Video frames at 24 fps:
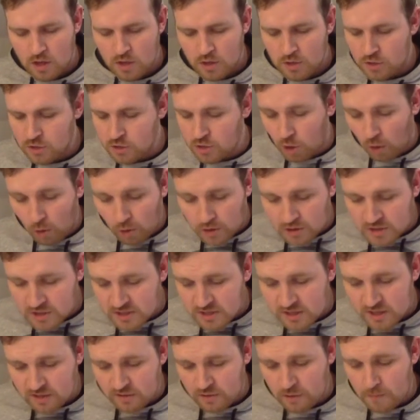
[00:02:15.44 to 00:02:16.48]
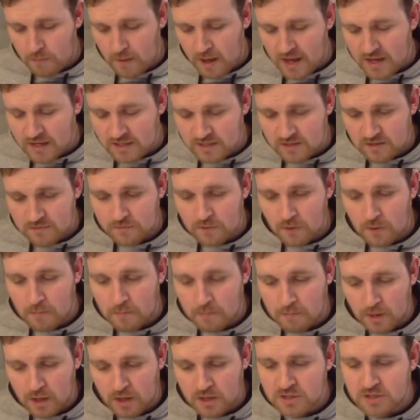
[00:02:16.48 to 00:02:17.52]
Nor did they repent of their
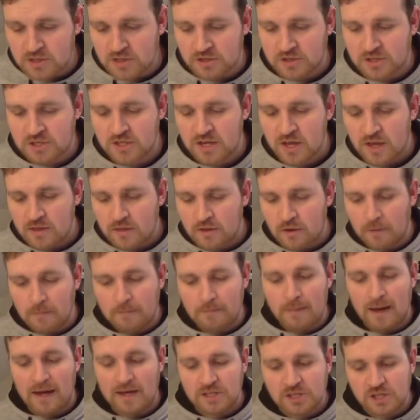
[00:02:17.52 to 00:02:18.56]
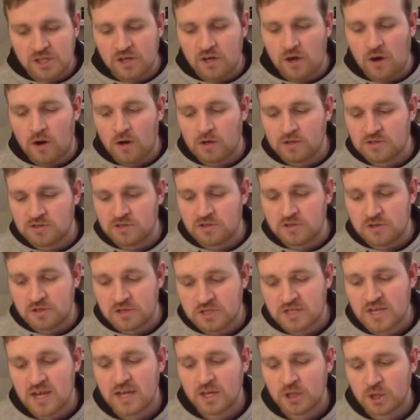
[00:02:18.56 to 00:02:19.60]
murders, their magic arts, their
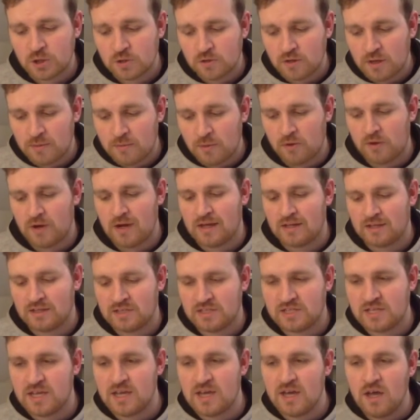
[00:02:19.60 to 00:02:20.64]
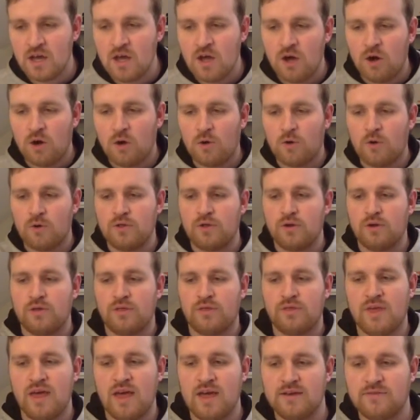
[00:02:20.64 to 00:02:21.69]
sexual immorality, or their
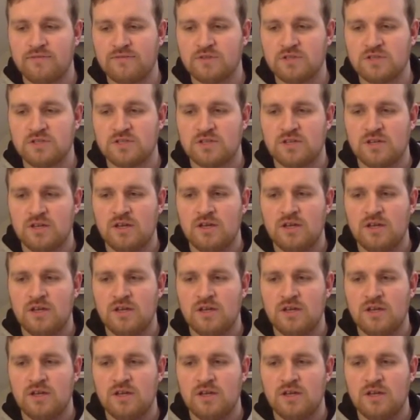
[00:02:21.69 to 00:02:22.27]
thefts.